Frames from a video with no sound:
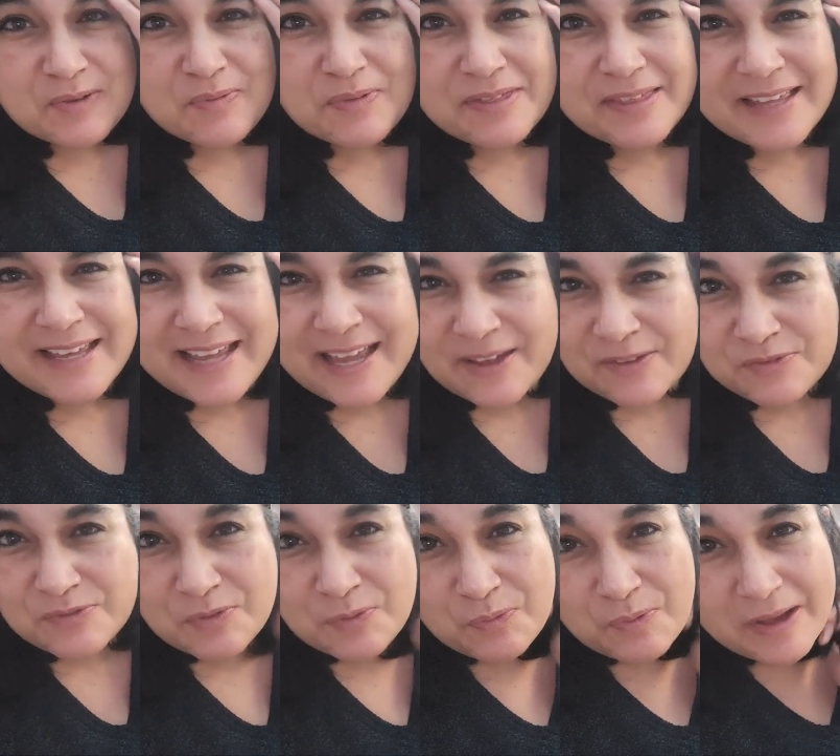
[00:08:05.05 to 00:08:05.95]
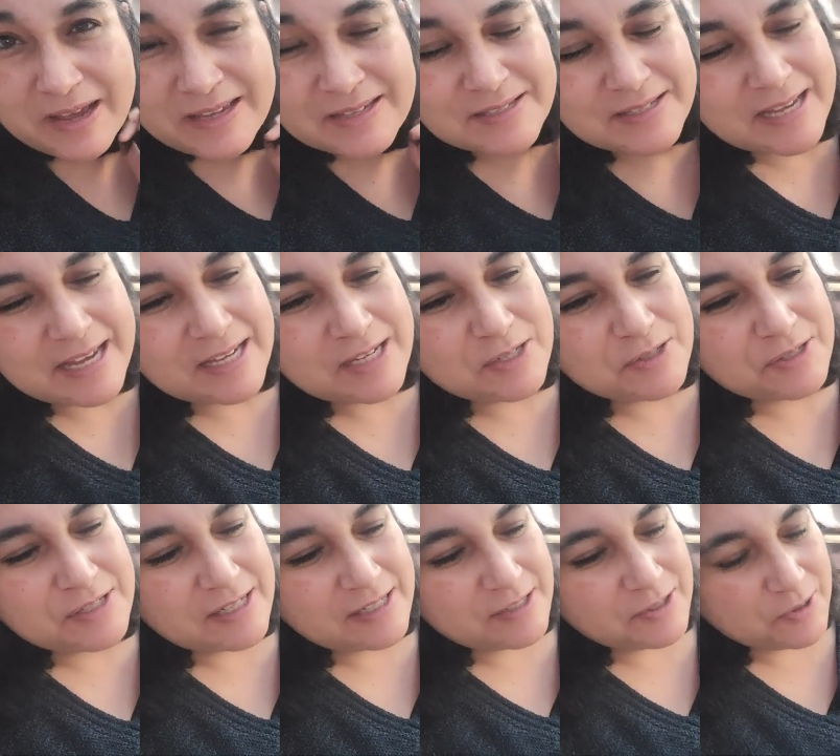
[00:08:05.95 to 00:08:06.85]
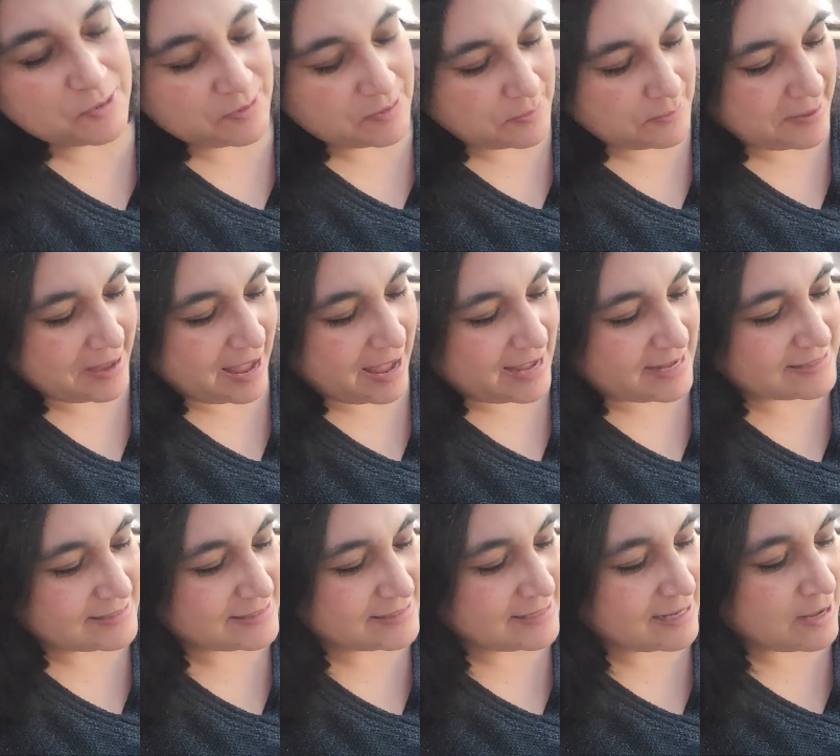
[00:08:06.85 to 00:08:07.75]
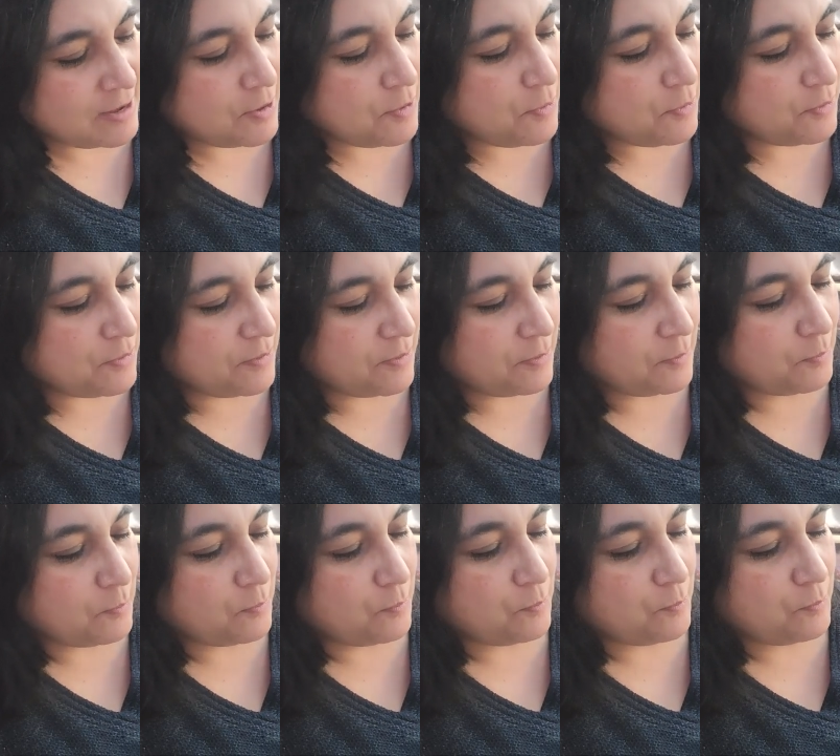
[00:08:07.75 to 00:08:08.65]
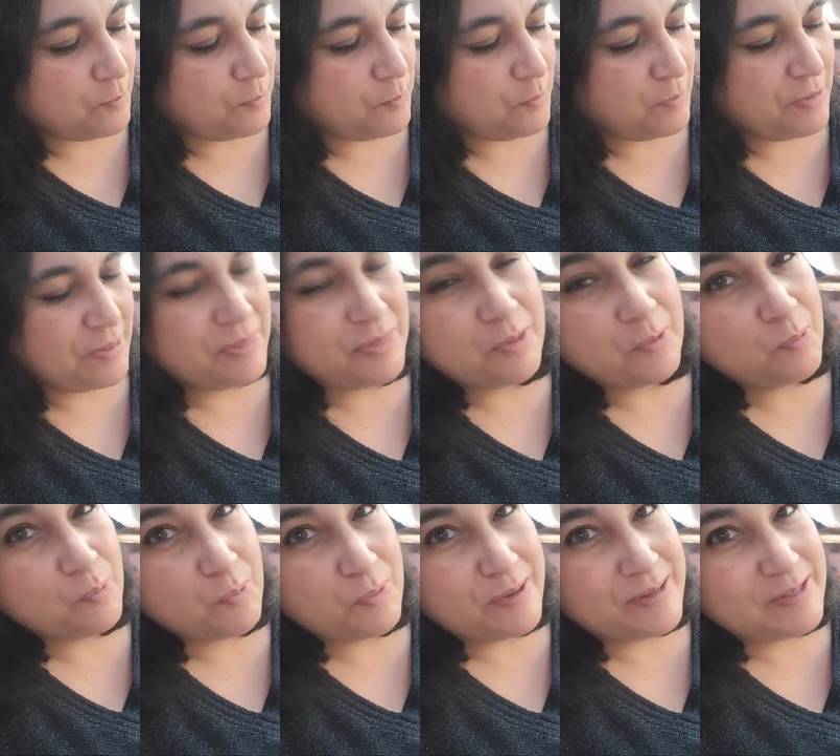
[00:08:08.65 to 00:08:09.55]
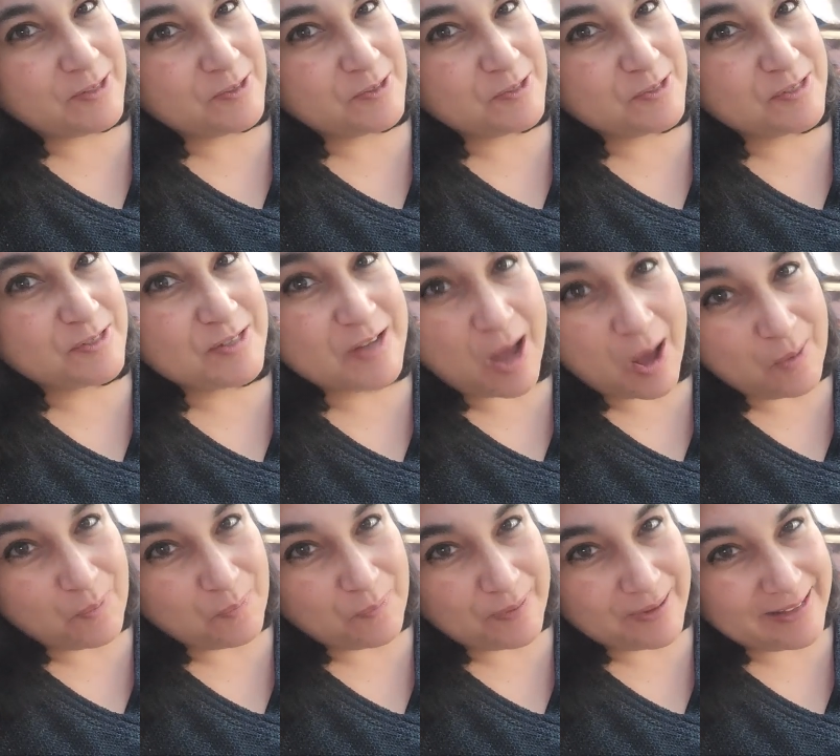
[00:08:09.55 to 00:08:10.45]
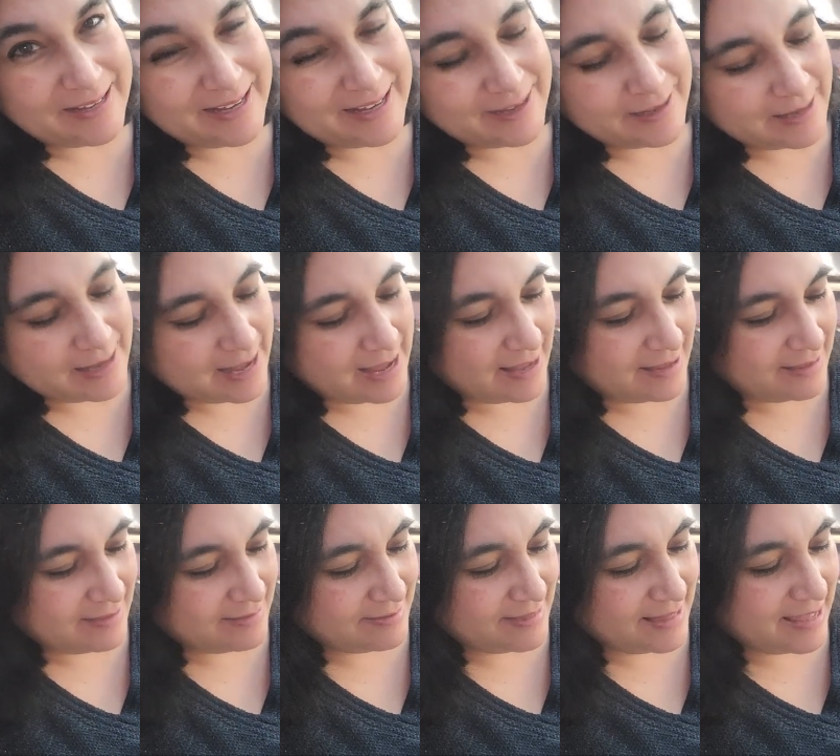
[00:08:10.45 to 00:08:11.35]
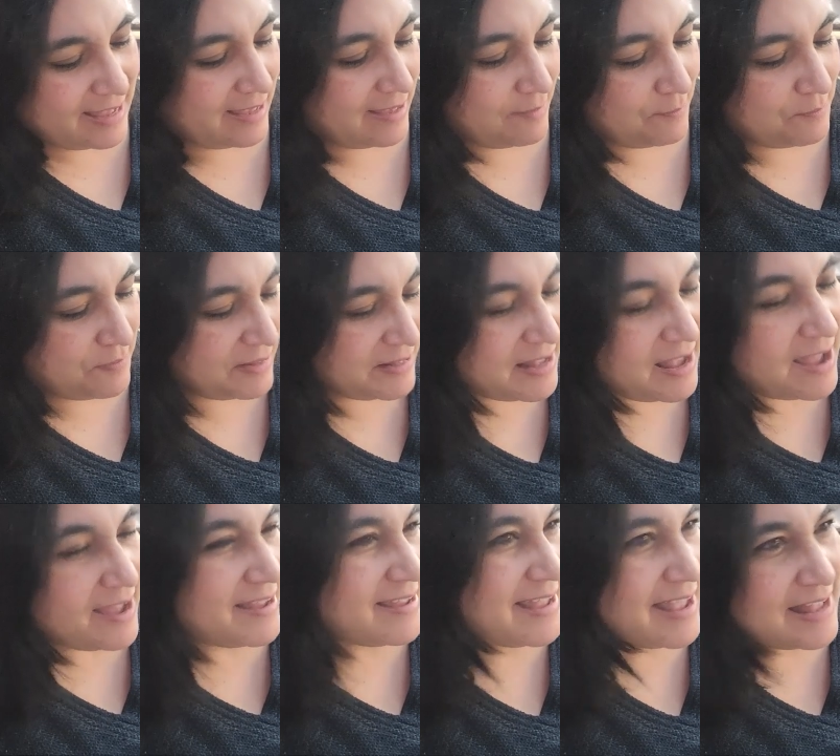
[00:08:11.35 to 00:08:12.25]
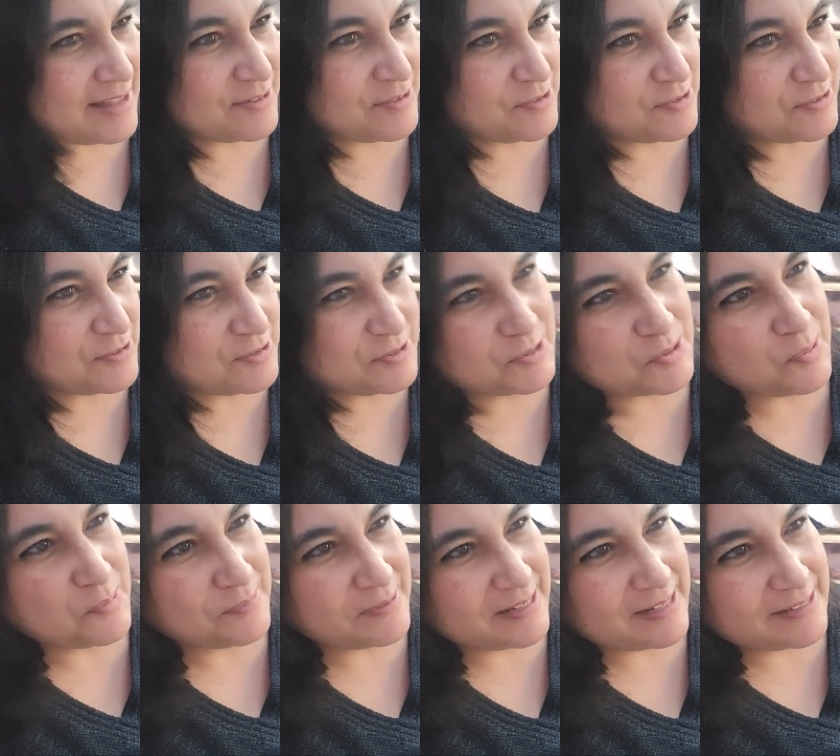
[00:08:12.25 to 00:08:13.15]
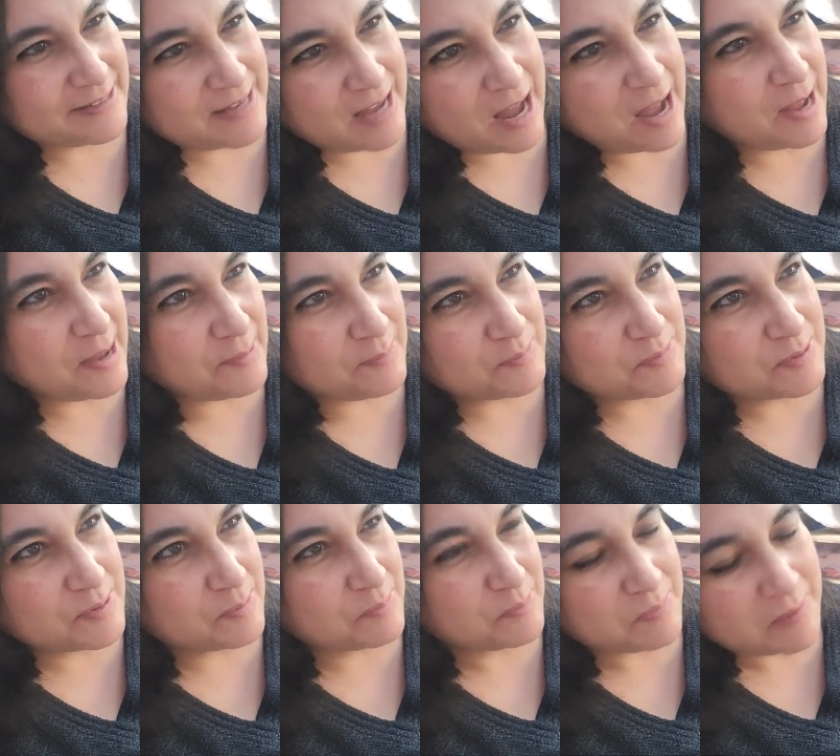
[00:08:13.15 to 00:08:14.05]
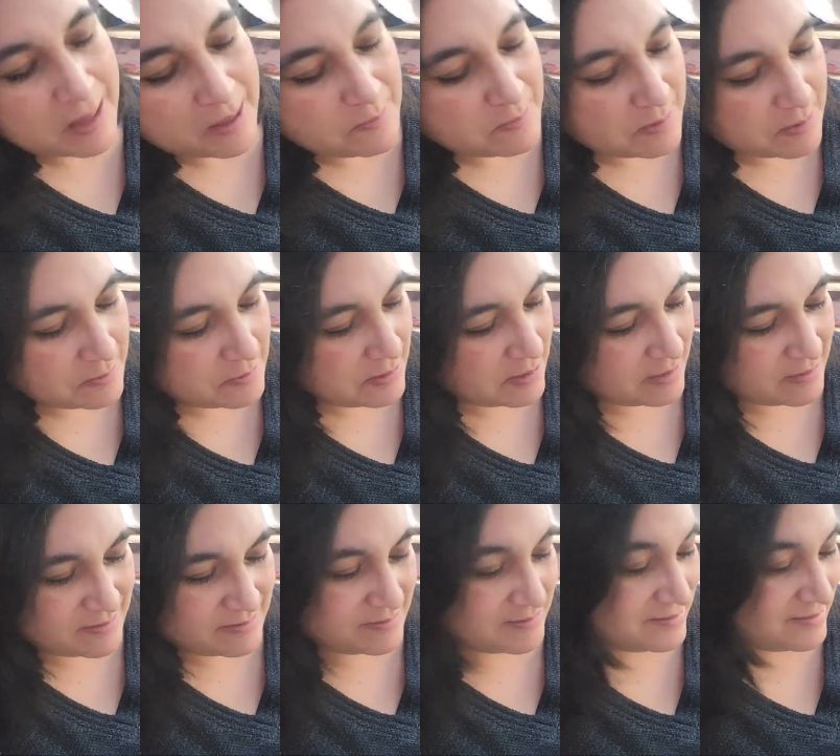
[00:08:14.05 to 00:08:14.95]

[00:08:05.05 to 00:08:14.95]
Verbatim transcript: with the giveaways I used to do in the past, or with winners not winning and like, but I entered so many times and blah, blah,